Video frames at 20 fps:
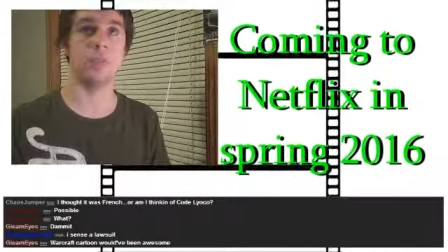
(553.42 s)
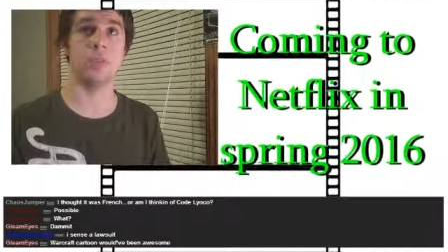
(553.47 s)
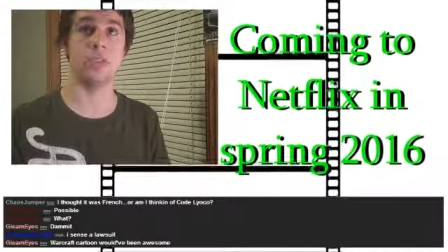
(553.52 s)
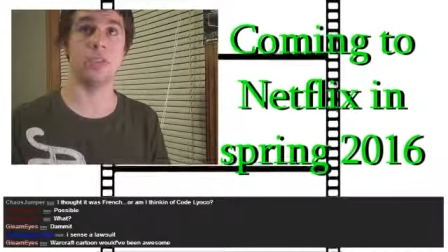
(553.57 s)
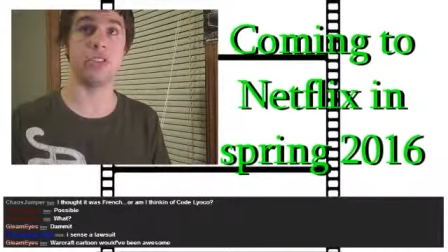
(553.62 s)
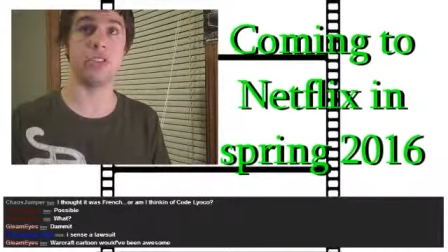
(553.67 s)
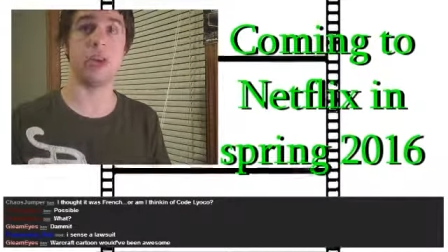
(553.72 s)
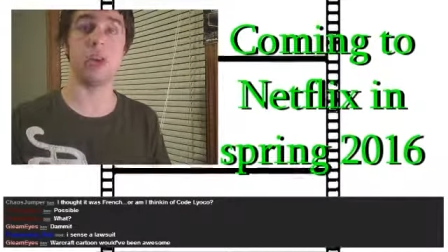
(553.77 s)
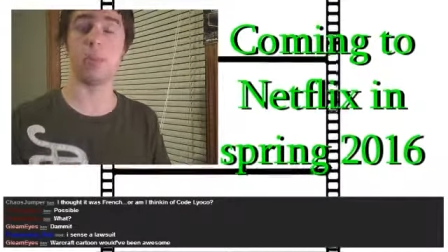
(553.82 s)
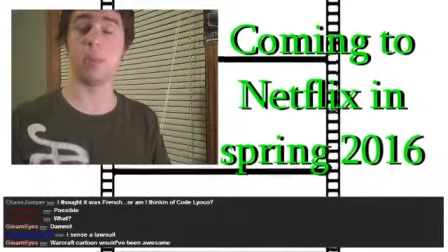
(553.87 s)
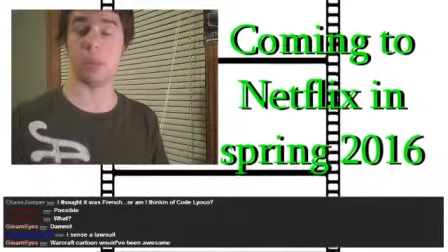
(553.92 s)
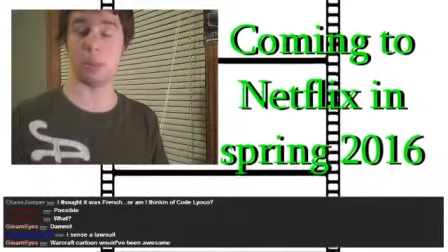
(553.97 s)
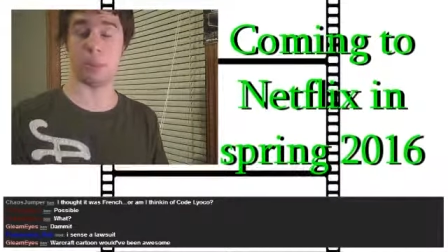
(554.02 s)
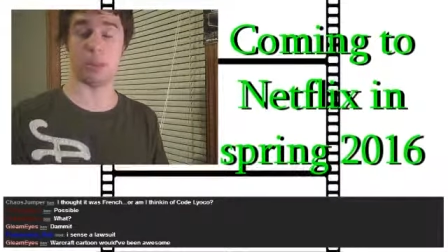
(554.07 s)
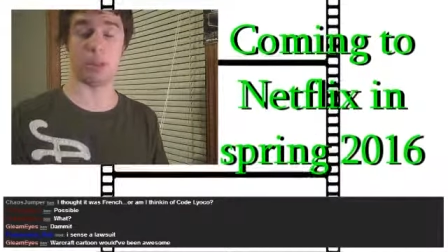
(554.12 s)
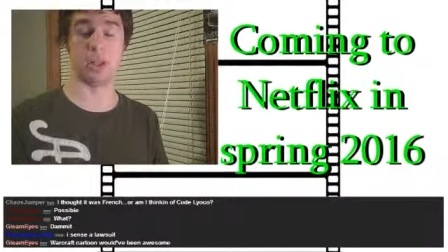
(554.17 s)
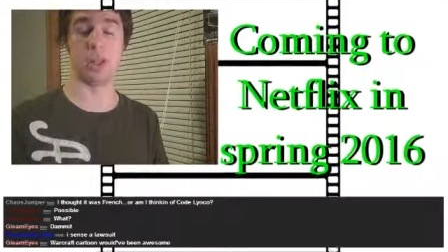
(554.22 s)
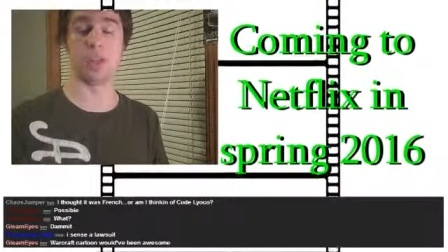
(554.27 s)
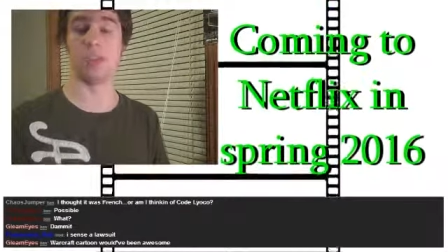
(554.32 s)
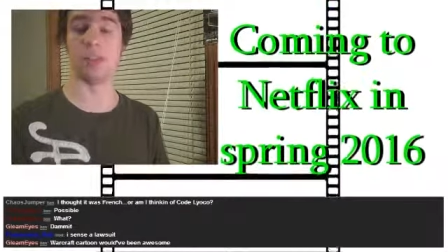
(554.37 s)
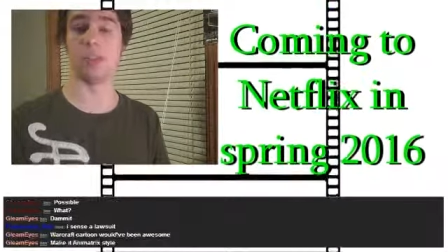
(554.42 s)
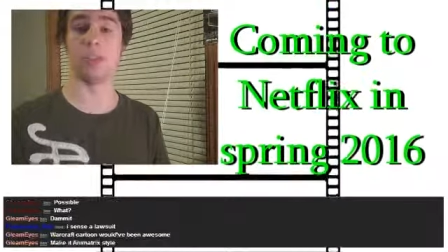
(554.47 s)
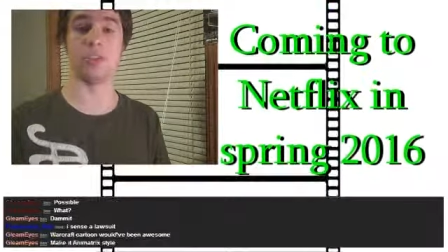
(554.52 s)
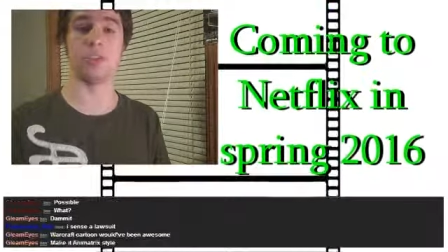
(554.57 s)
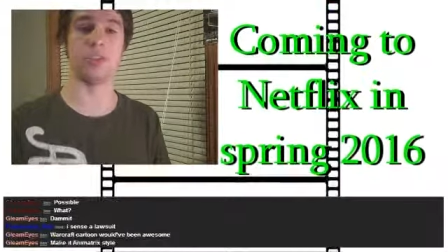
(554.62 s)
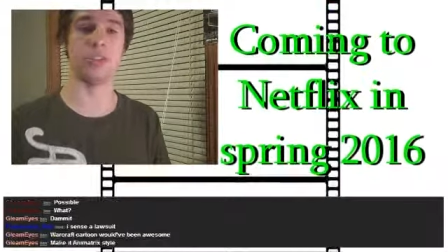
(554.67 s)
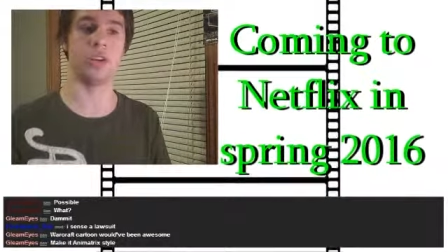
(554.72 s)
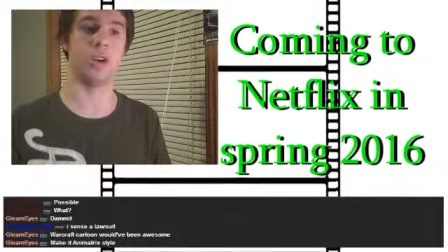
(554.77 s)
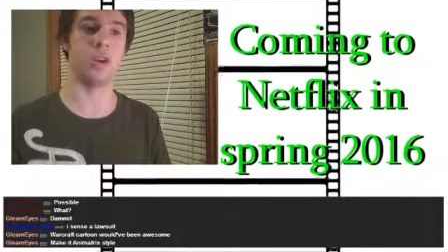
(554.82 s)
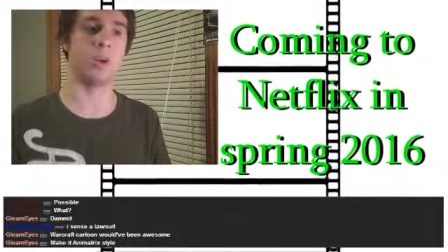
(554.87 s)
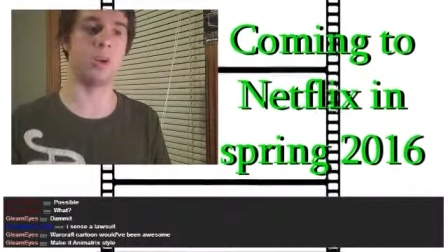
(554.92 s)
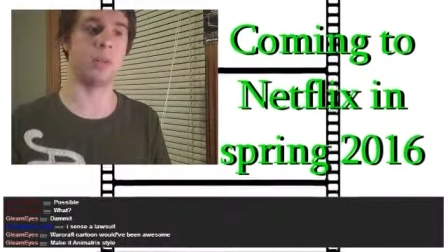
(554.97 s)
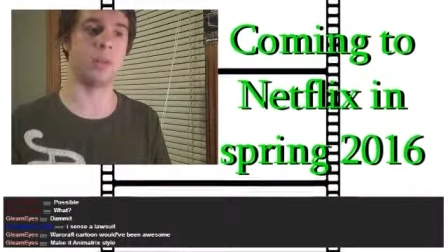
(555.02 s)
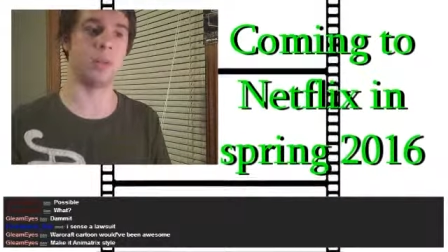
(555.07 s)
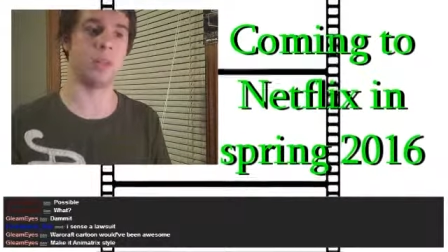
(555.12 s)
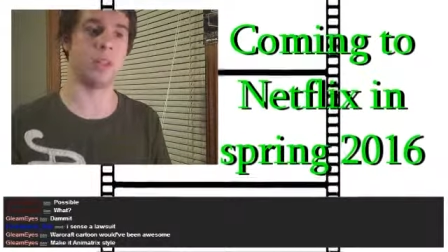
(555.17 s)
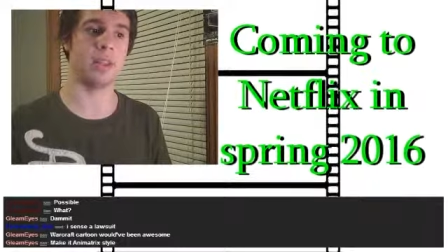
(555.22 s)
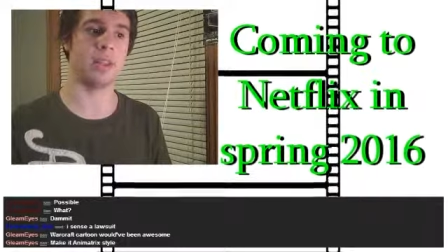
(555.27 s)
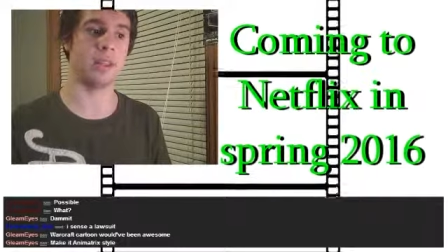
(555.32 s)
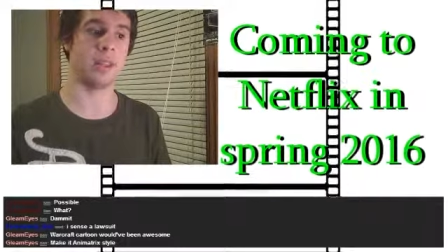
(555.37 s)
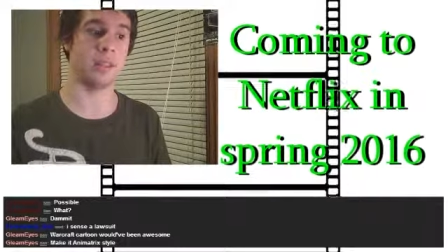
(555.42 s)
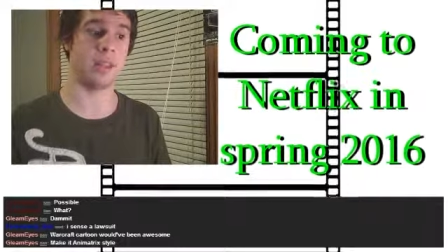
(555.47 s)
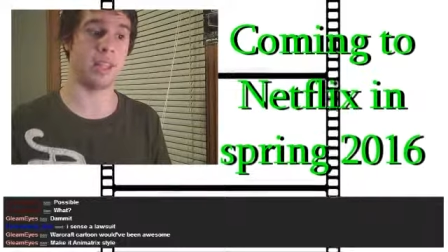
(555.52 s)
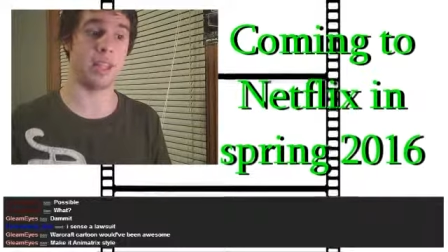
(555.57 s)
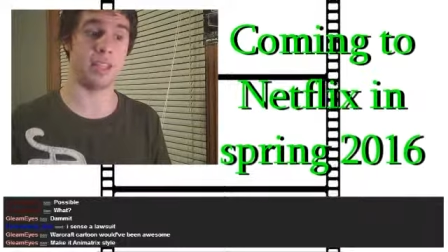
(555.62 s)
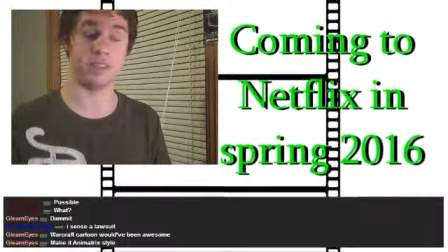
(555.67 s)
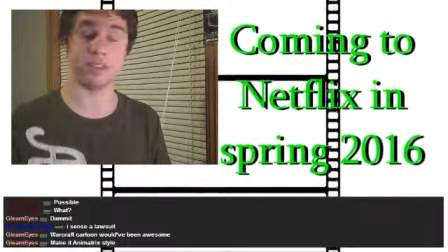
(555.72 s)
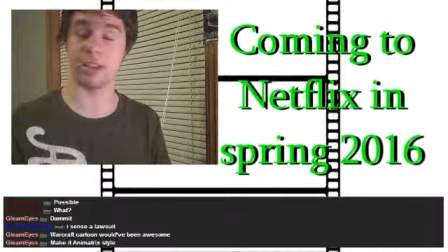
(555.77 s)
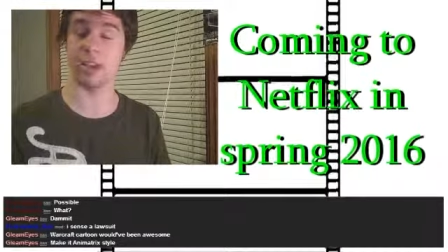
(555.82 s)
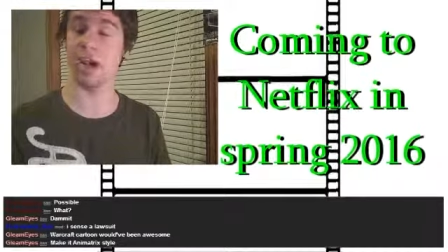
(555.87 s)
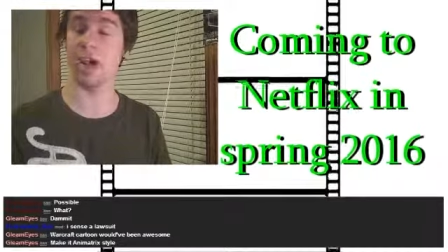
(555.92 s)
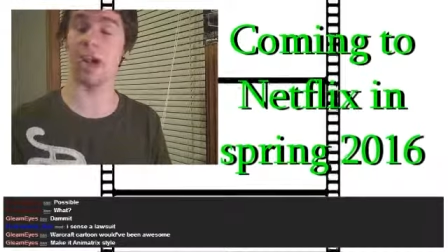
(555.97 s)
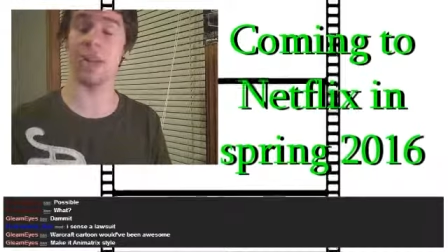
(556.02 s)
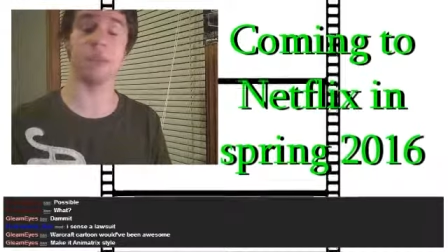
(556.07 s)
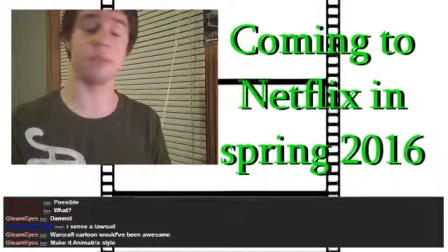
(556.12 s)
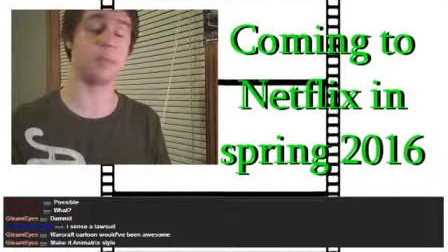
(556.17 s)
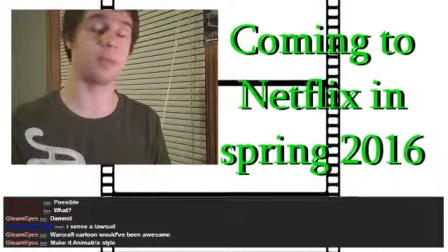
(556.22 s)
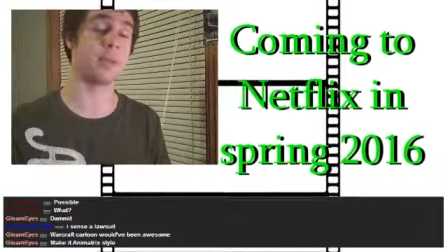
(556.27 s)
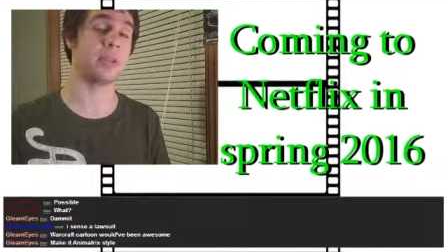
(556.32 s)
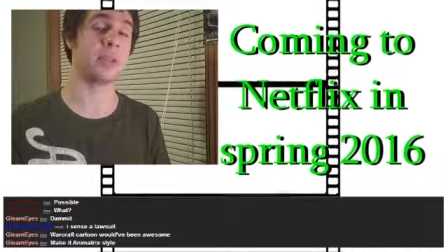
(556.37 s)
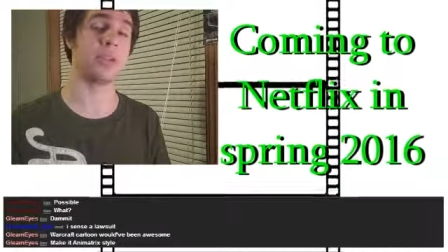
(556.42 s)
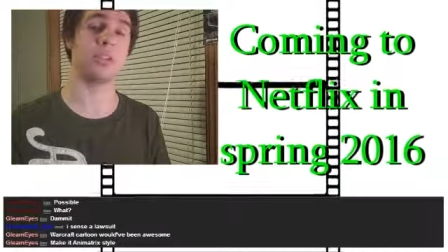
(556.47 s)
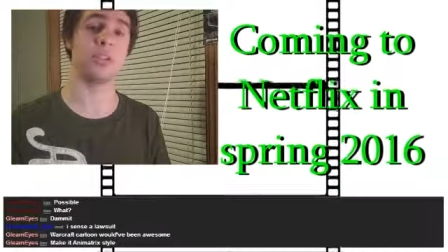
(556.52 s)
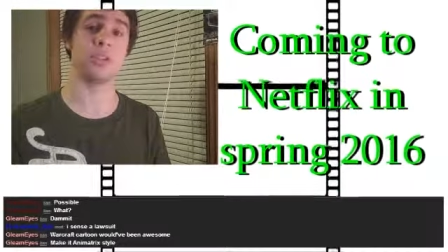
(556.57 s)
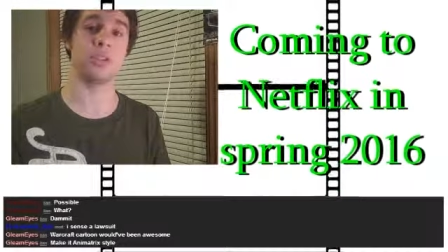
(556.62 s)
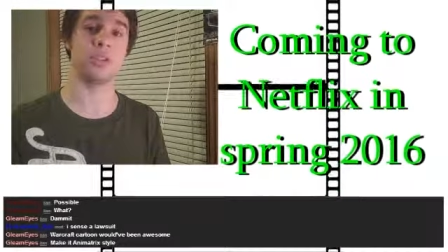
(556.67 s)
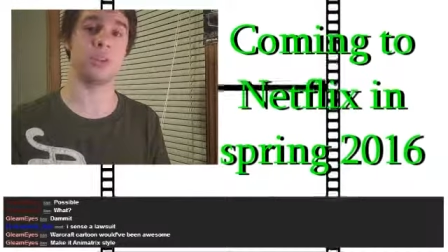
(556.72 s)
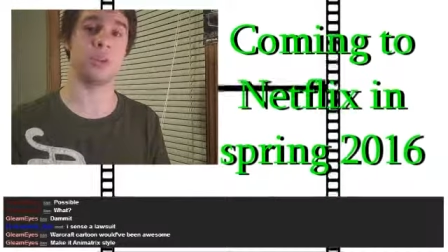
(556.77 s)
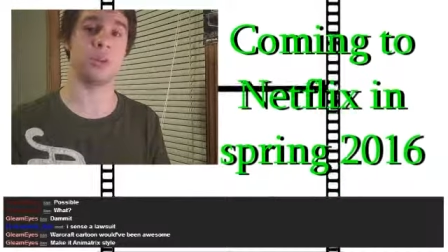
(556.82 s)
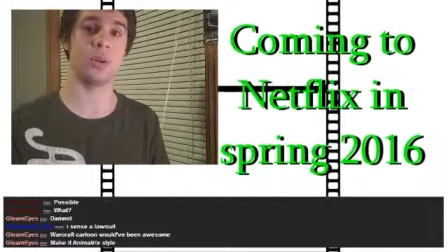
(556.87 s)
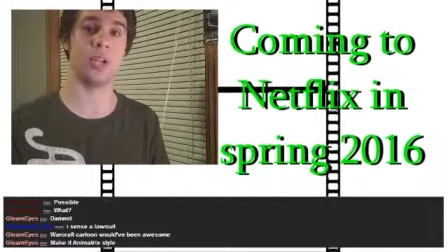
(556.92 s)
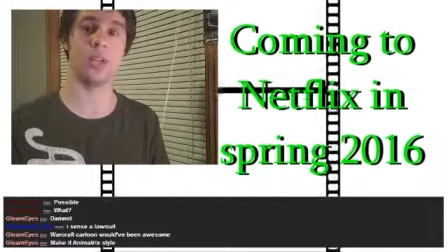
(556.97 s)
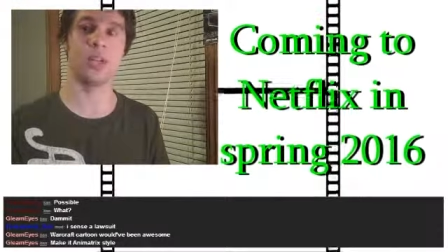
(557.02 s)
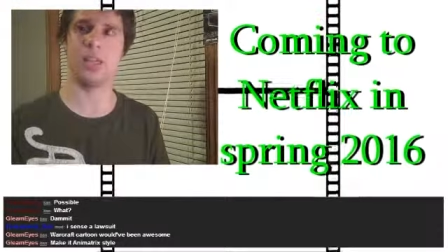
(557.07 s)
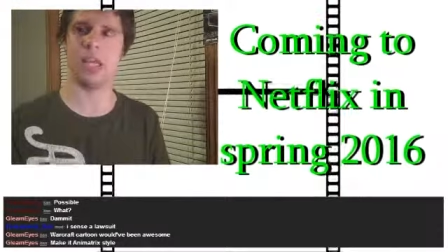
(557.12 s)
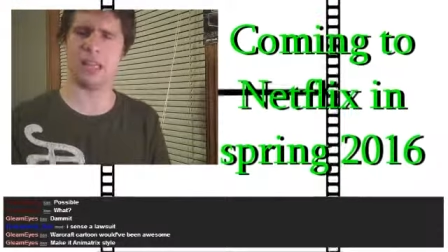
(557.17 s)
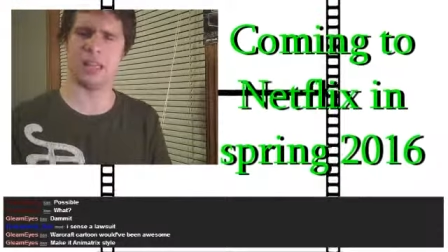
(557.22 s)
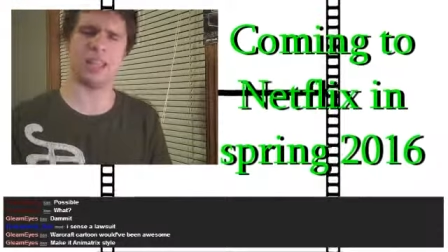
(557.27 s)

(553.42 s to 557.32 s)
some people like the show. I mean, it's got potential to it.